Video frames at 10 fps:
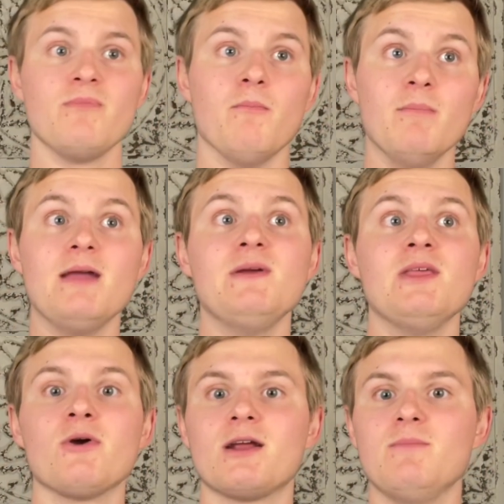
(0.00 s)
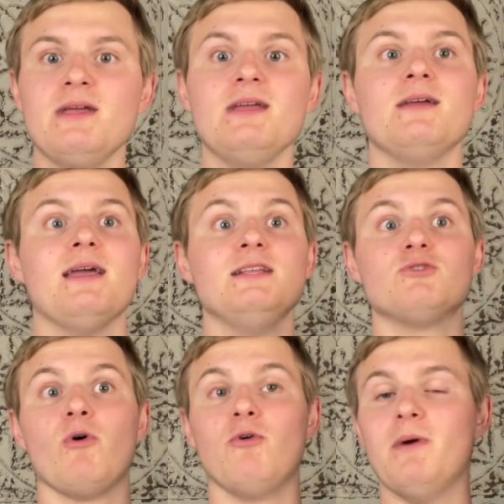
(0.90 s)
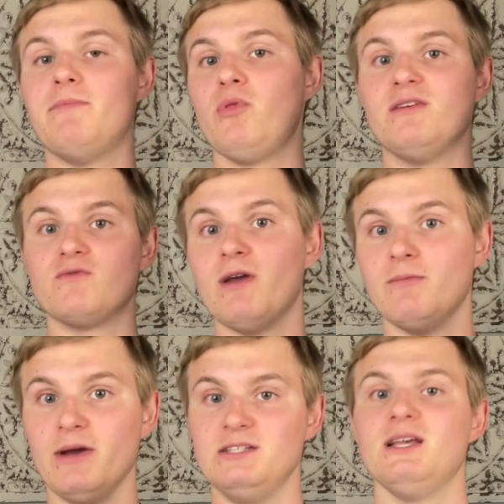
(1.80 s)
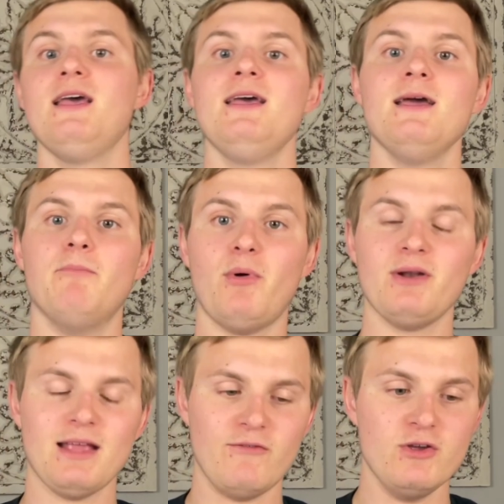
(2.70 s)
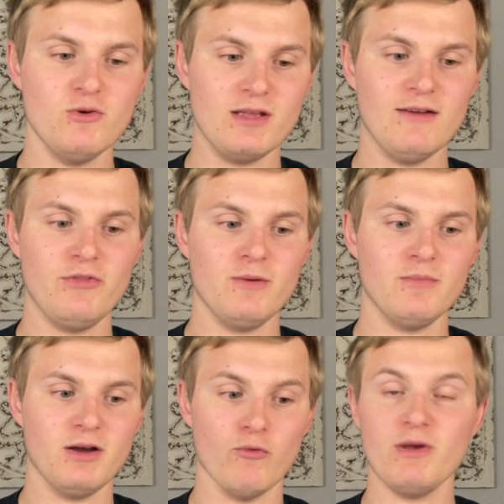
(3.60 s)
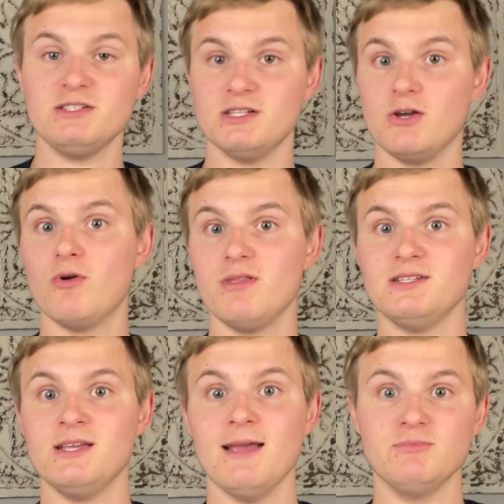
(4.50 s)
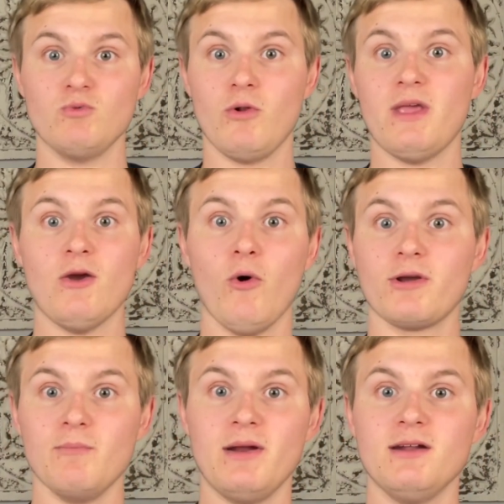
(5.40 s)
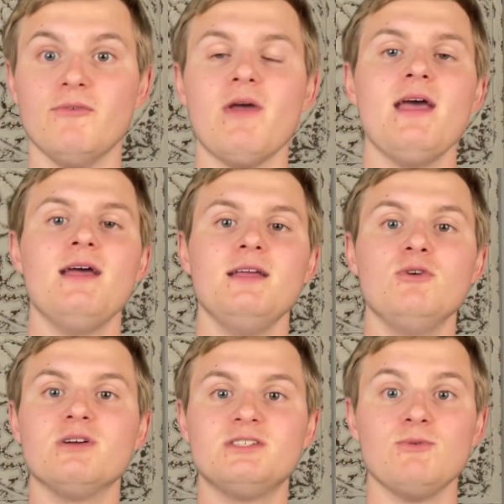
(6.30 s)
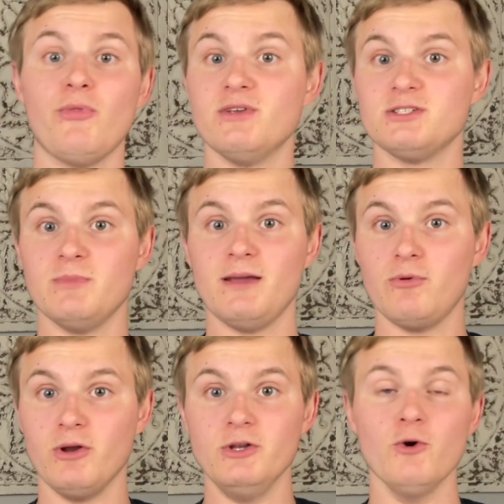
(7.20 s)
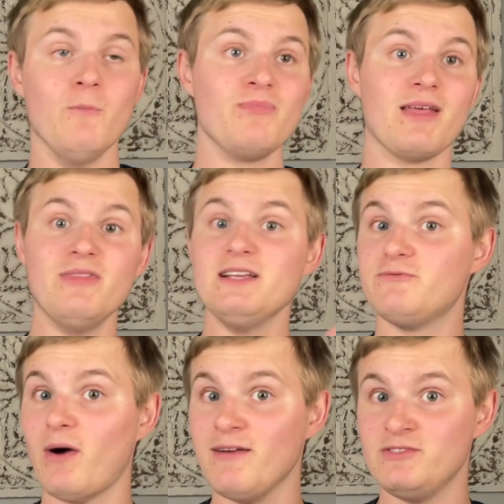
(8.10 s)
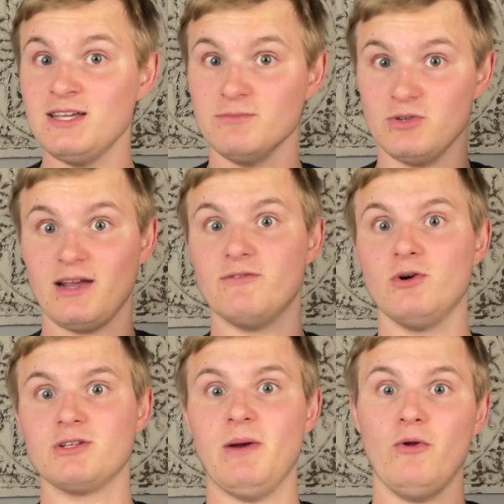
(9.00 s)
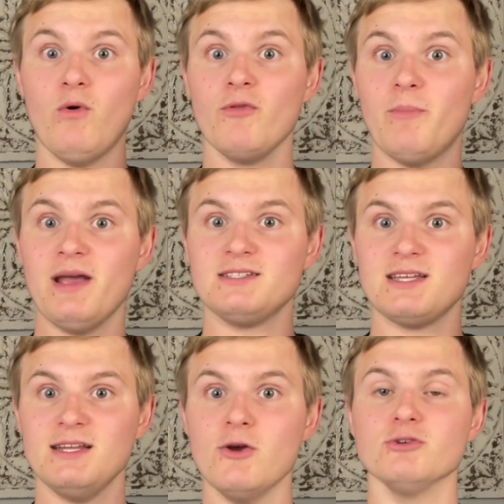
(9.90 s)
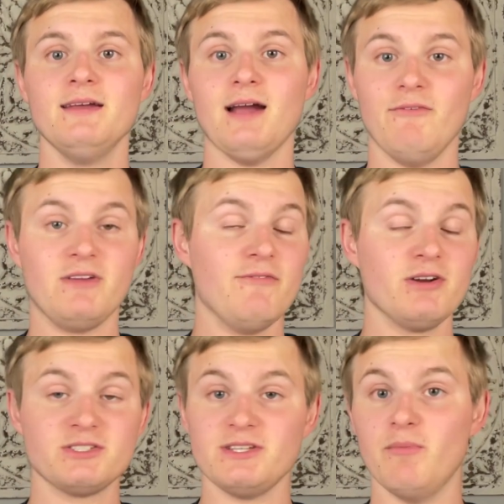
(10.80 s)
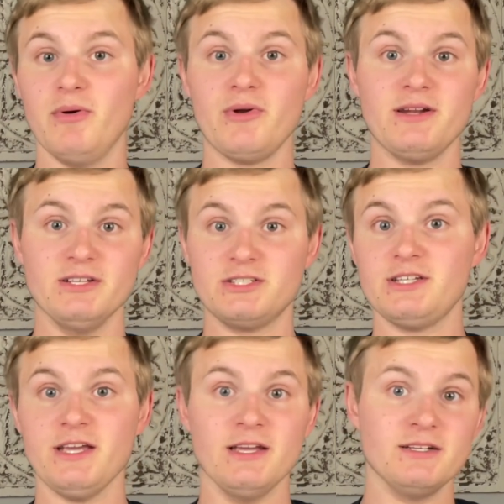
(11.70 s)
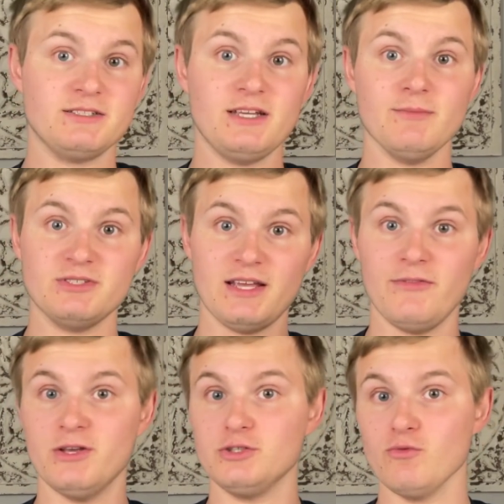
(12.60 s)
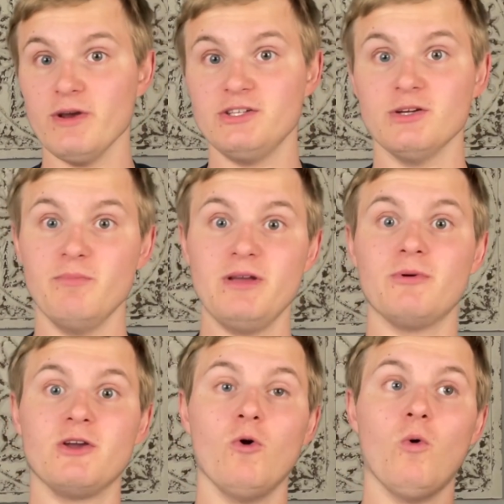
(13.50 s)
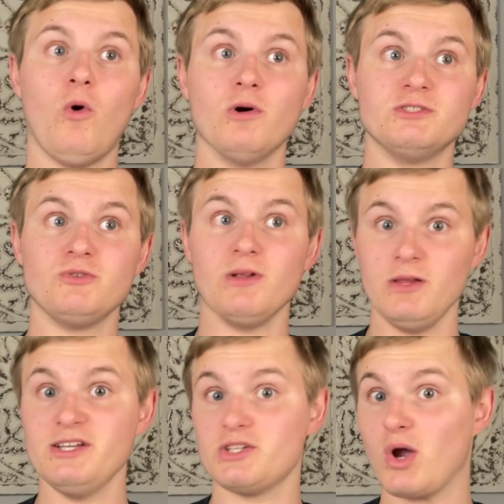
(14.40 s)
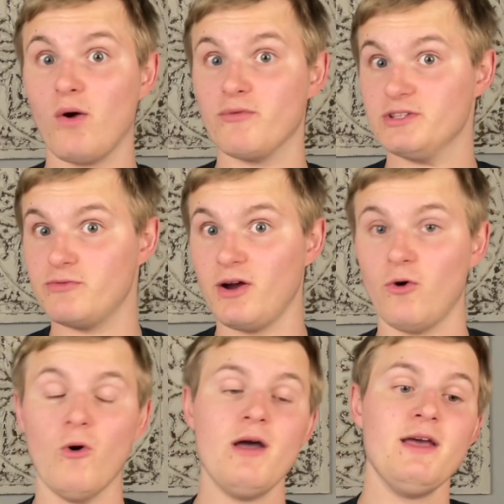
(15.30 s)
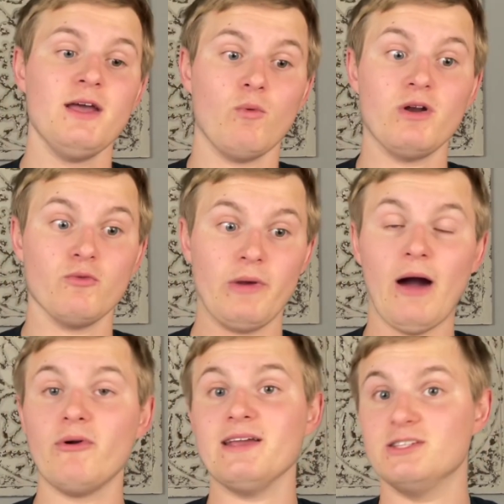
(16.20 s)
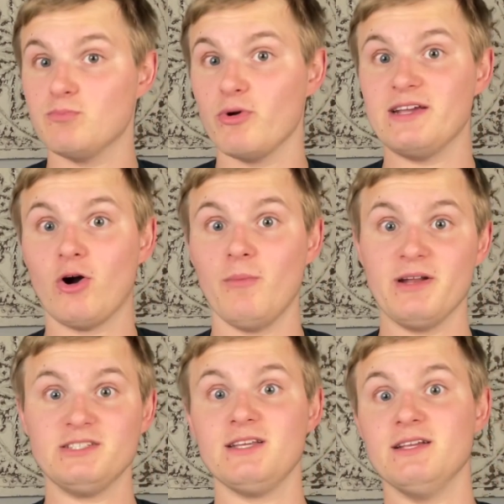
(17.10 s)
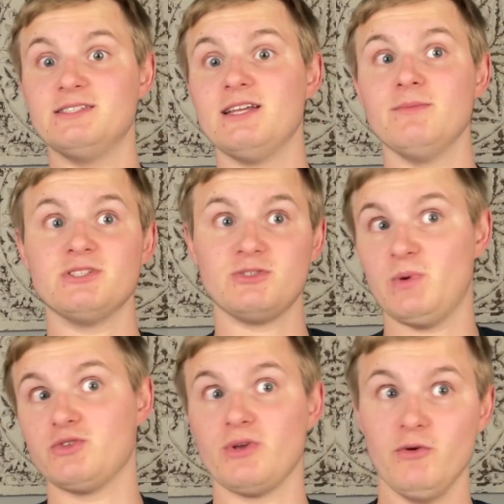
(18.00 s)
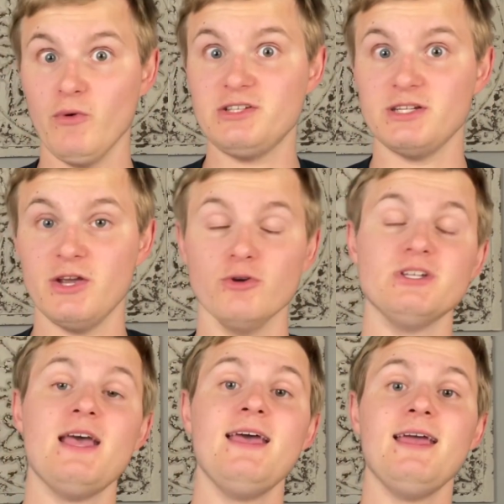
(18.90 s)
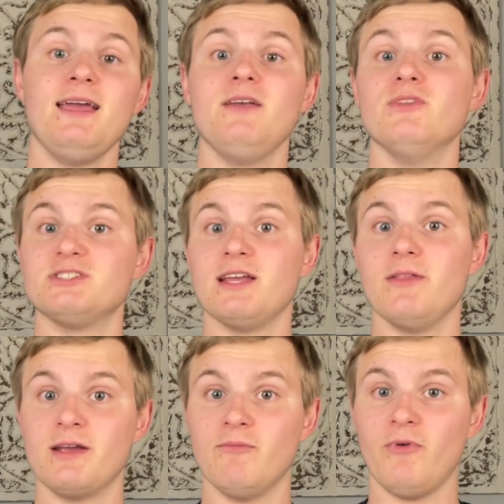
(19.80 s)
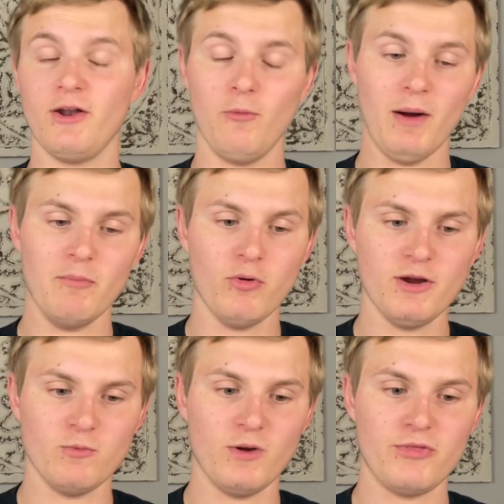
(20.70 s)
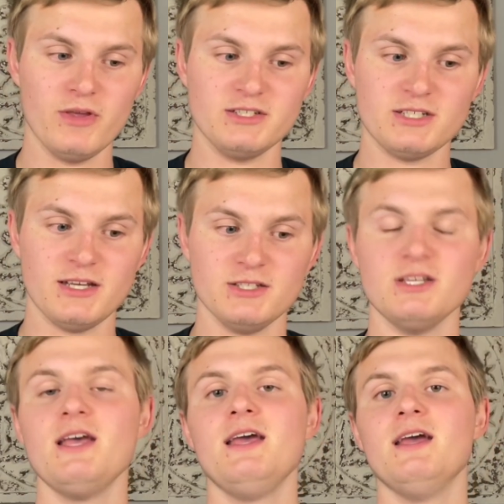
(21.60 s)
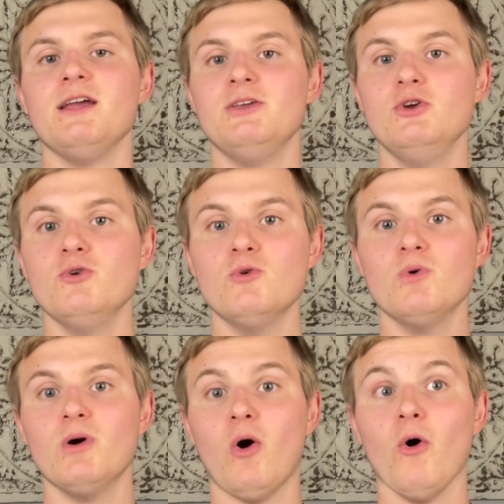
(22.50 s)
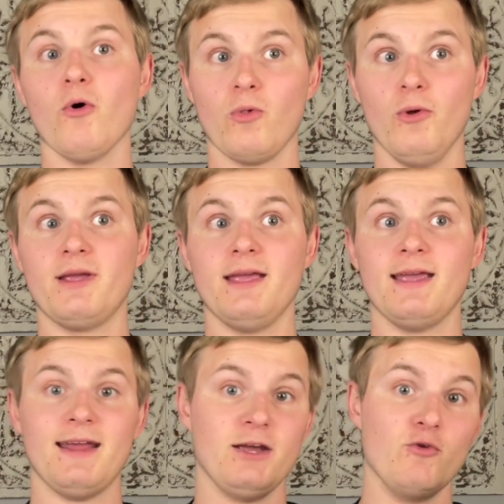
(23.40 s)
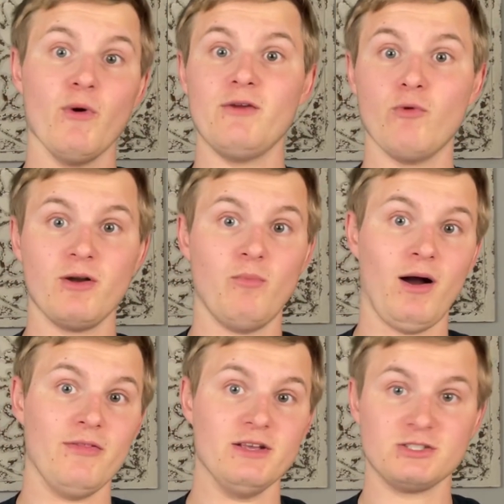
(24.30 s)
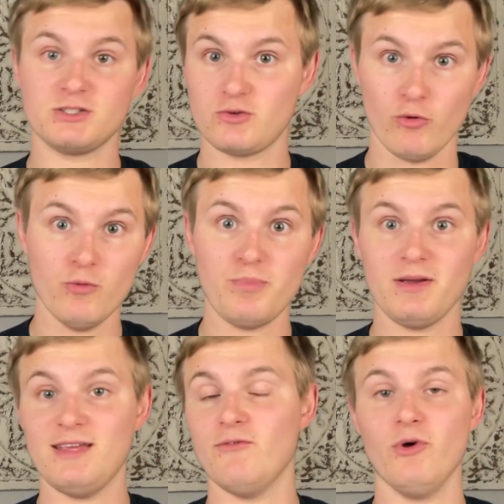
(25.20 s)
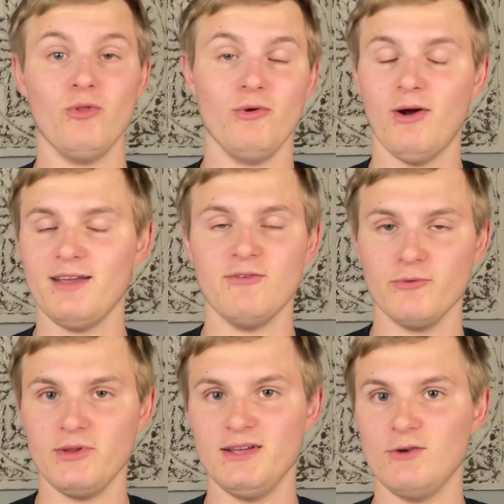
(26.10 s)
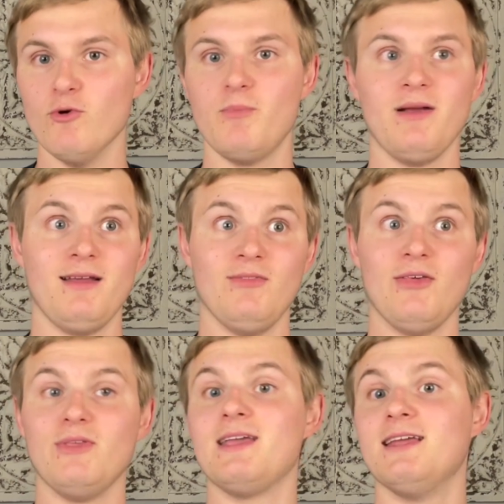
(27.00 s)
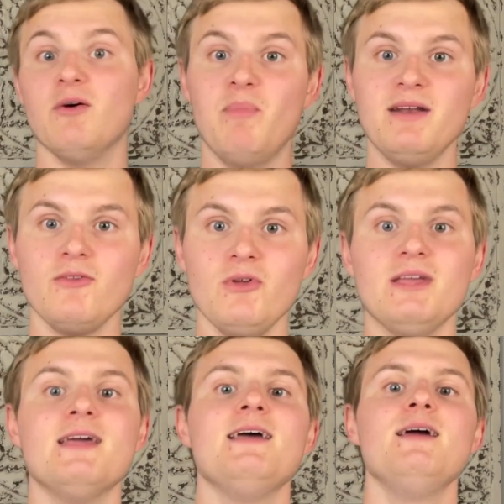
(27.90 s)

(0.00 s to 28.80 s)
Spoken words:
Maybe they aren't going to be a Toronto Maple Leafs fan base, but if you give them a reason to go to these games where they are competitive, you can see what this has been able to do. And these 5 teams, like I've talked about over the past 10 years, have given us the ability to see teams in this region be able to go on to at least a conference final, when in reality, it's pretty common to see these teams, especially in recent years, in the Stanley Cup Final. My point with this is you are looking at a great run by this group, even though they're not even really a group and they think independently.